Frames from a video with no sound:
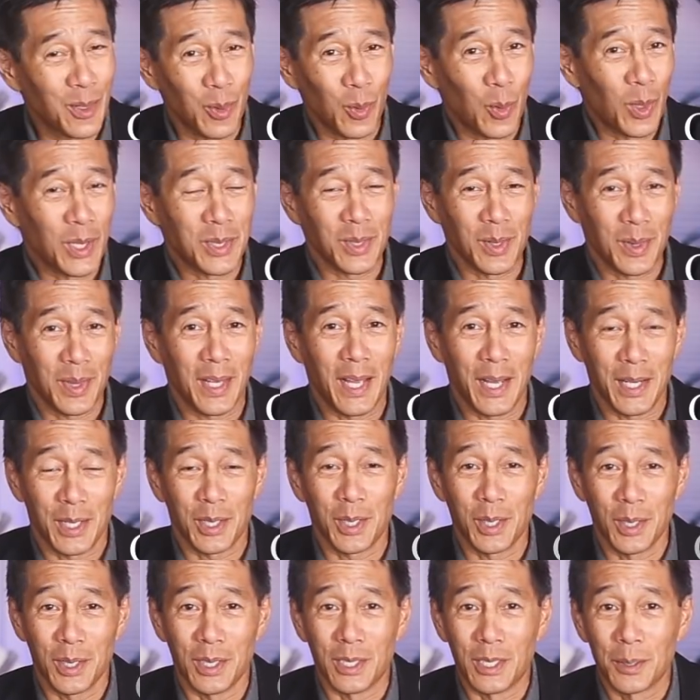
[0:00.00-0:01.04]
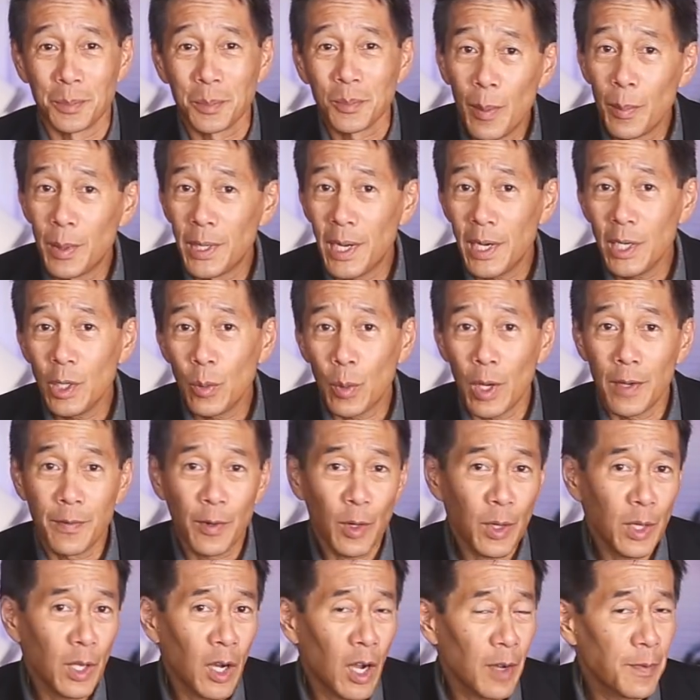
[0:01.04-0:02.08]
wasn't that good. But anyway,
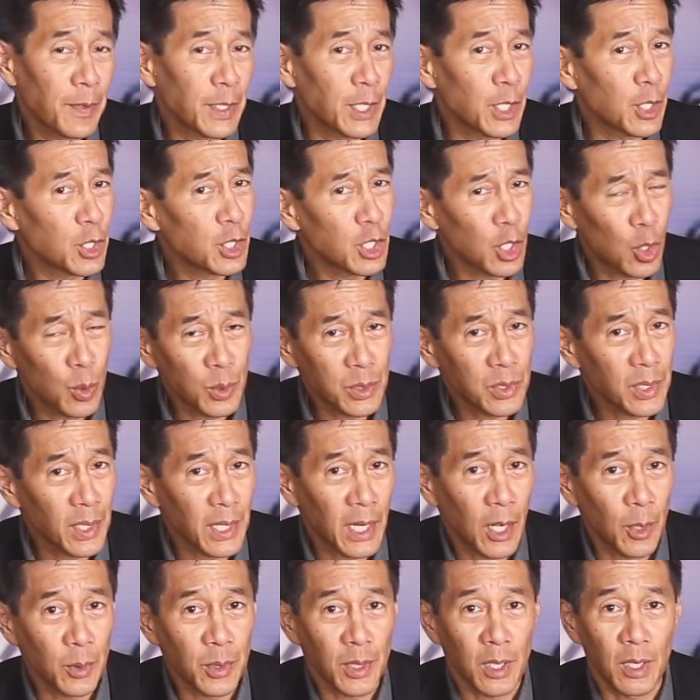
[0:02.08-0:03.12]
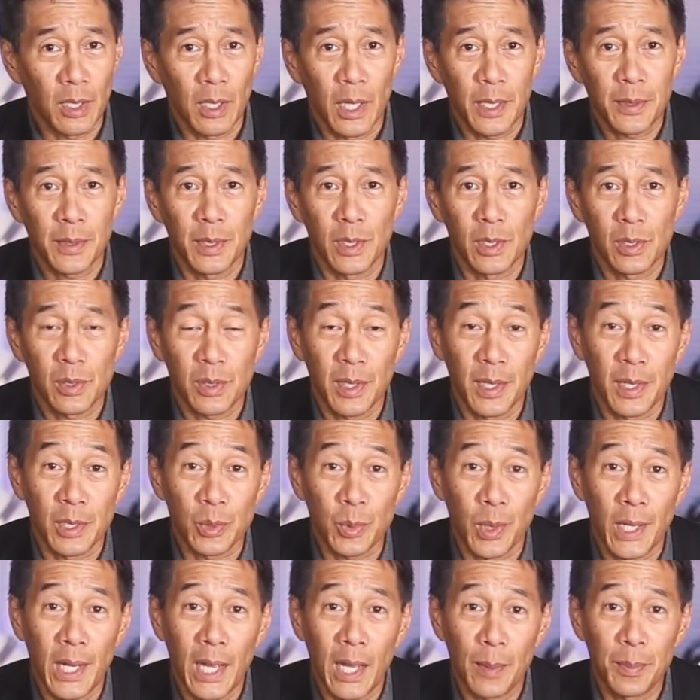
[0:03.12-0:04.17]
very often you don't set out to collect these things.
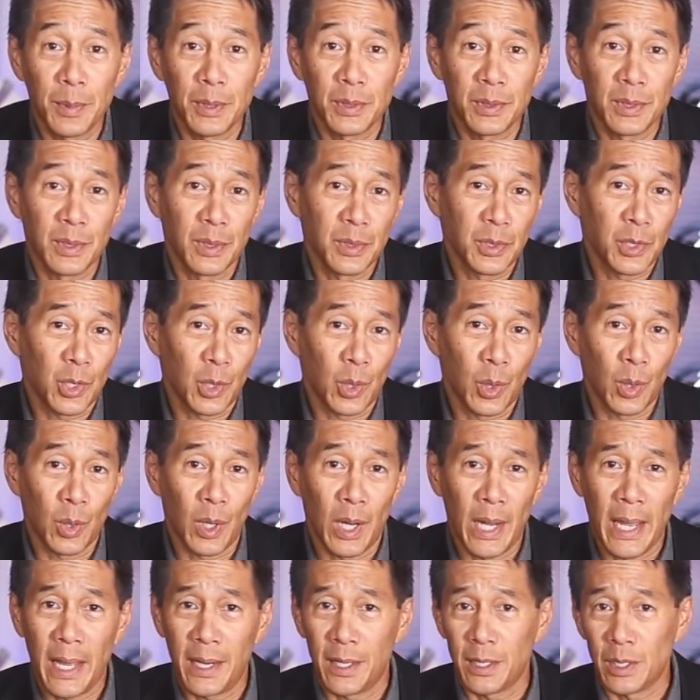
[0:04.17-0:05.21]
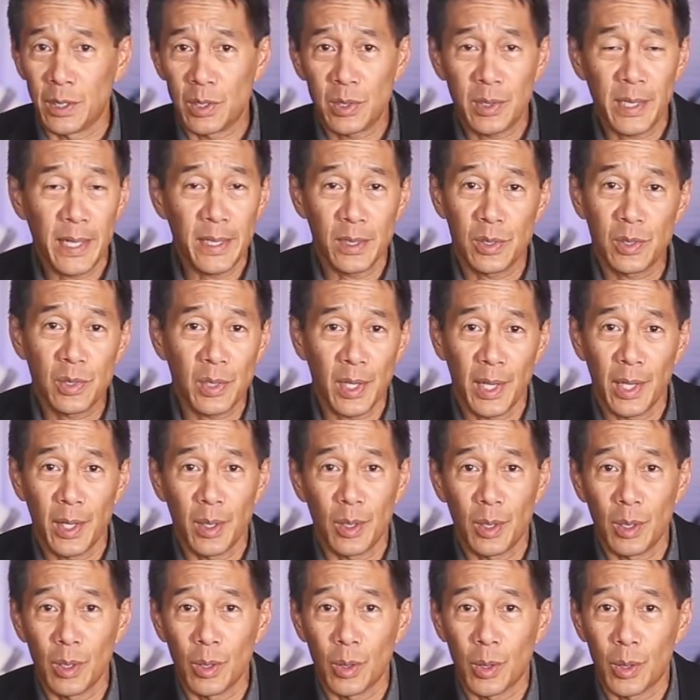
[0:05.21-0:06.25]
What happens is you're at an estate sale
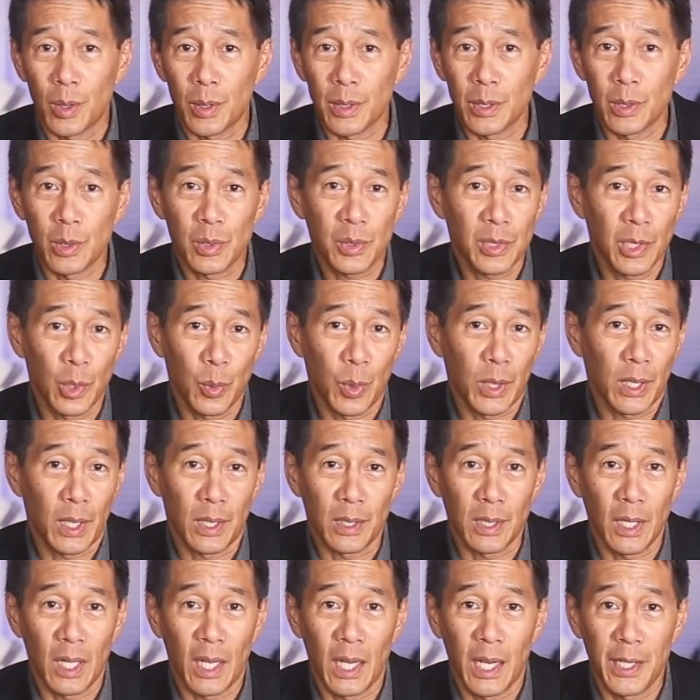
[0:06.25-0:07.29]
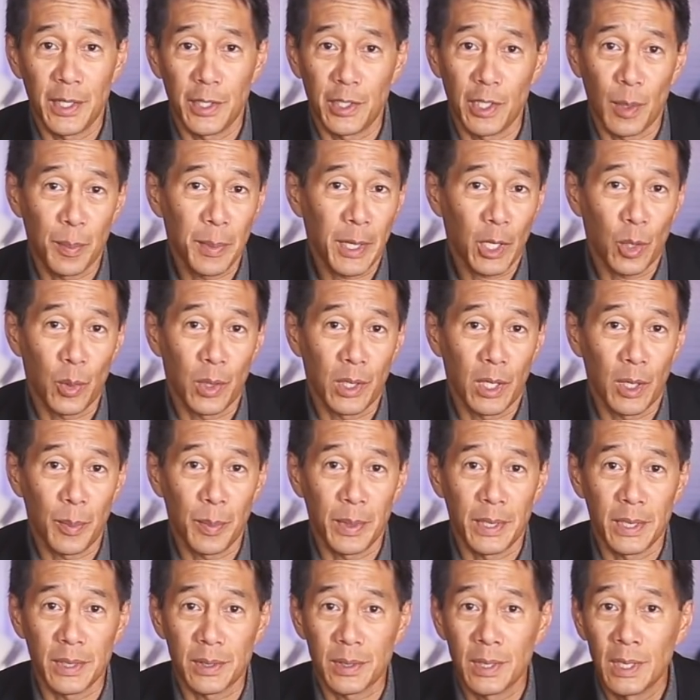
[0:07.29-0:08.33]
or you see one online and you pick one up
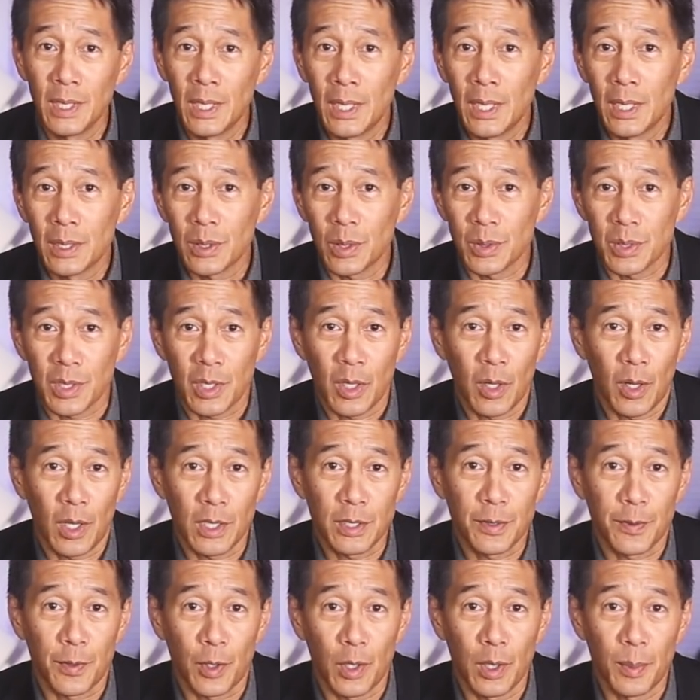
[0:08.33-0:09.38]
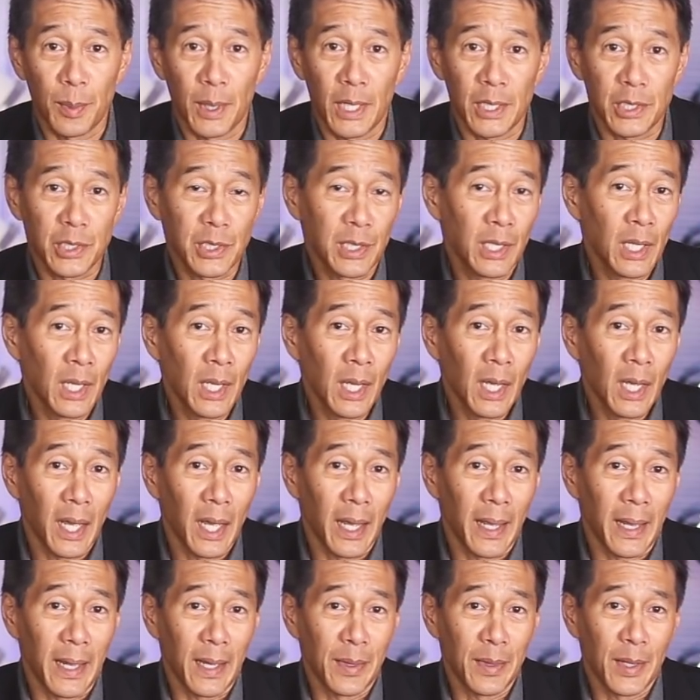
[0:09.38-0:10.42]
and it doesn't cost very much
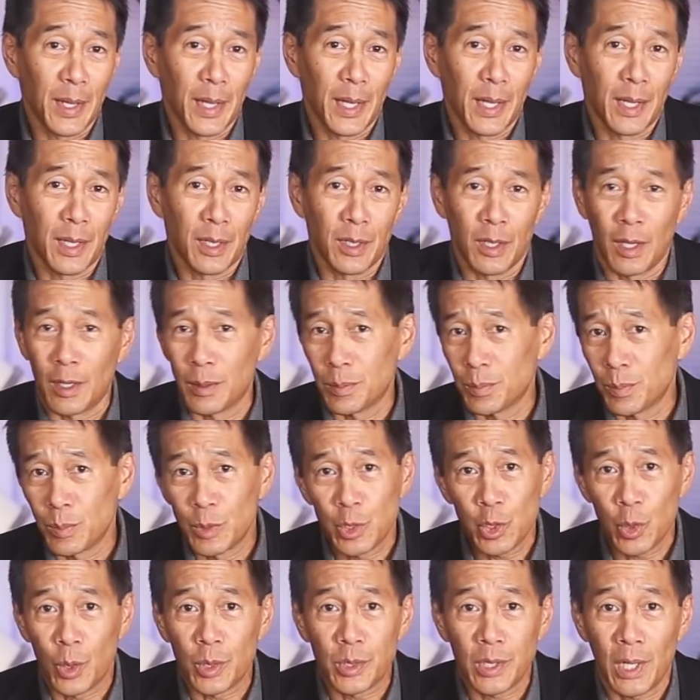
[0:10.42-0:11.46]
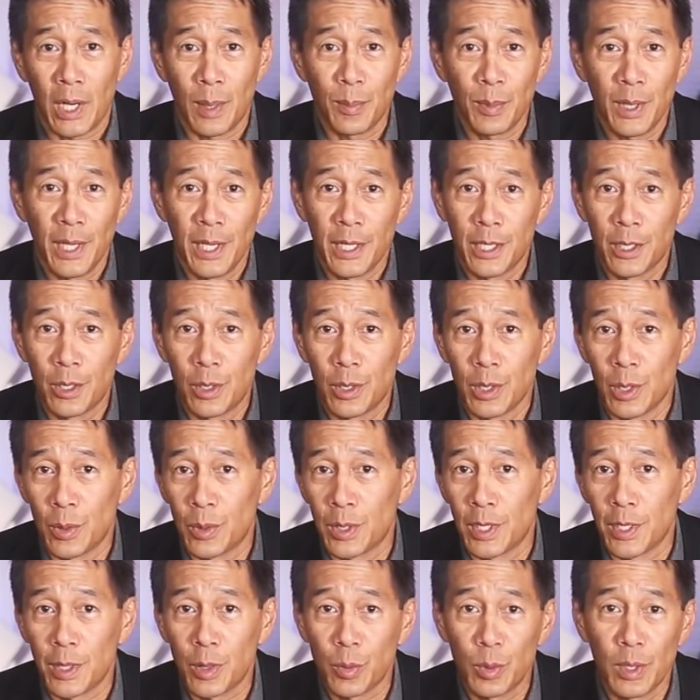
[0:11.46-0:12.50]
and then a short time later you're
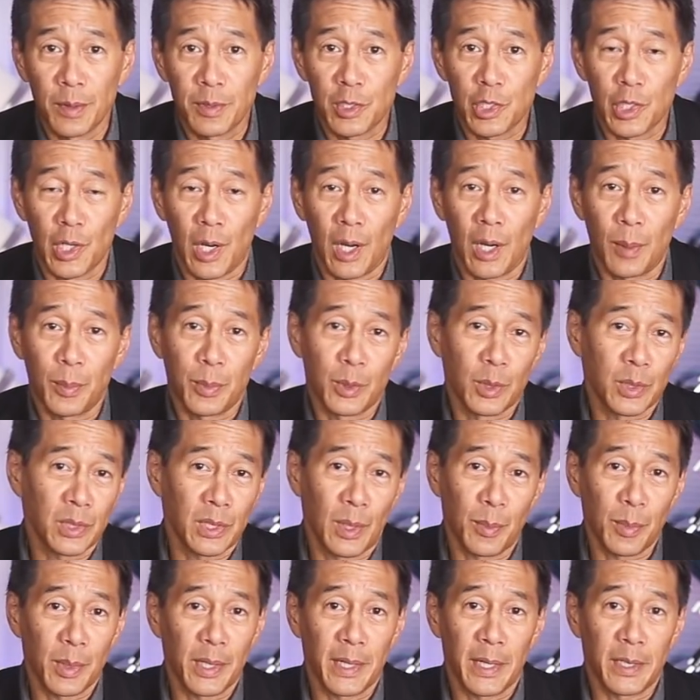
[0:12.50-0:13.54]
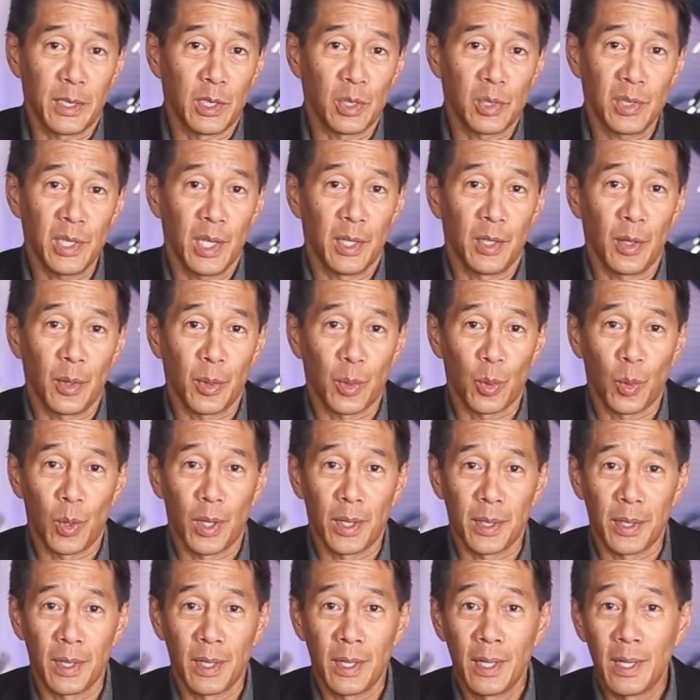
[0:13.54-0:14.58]
in a thrift shop or something and you see another
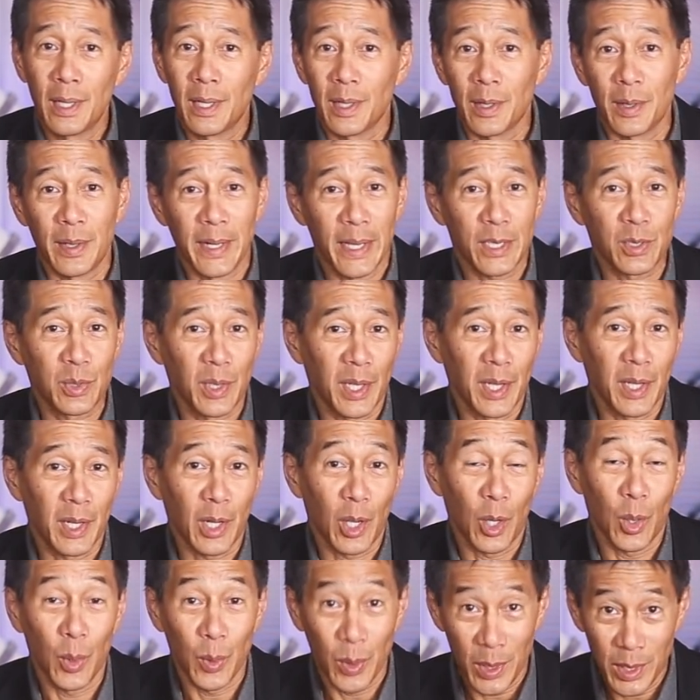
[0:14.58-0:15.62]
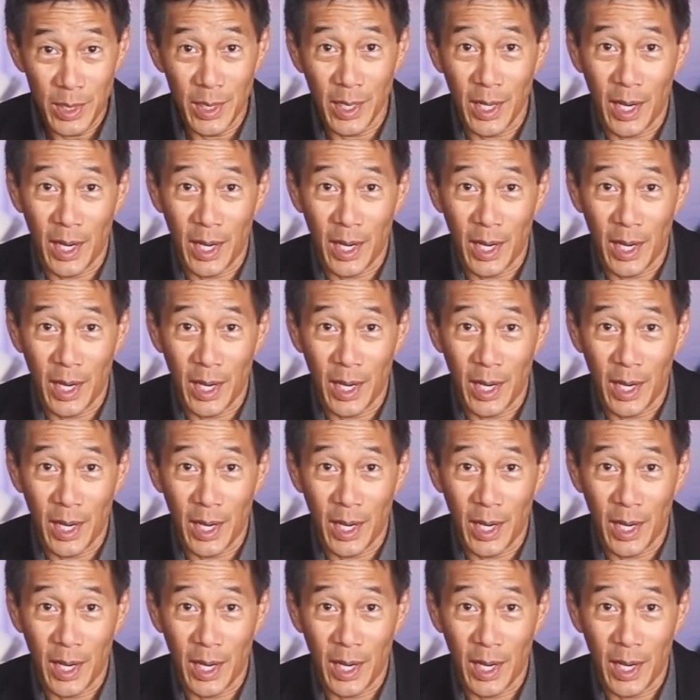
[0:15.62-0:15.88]
one, the next thing you know, you